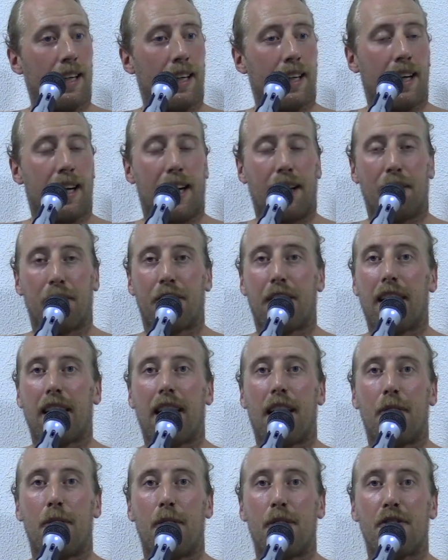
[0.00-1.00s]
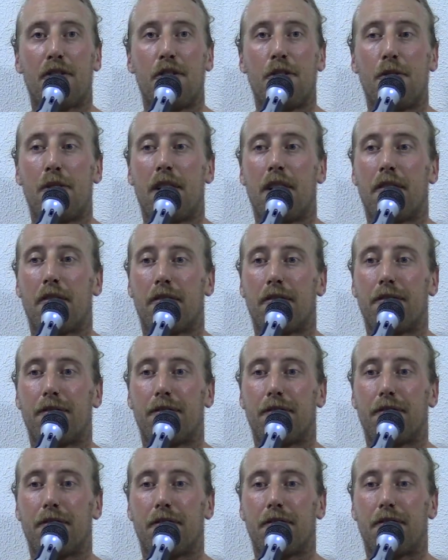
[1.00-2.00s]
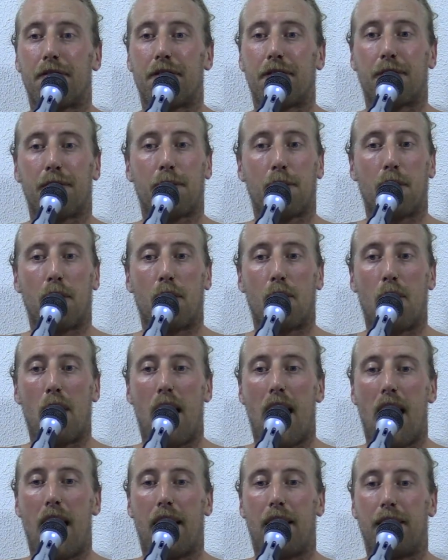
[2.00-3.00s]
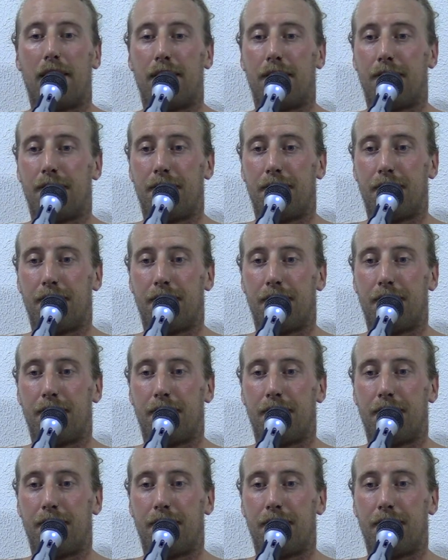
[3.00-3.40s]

I don't think I was doing it for a while.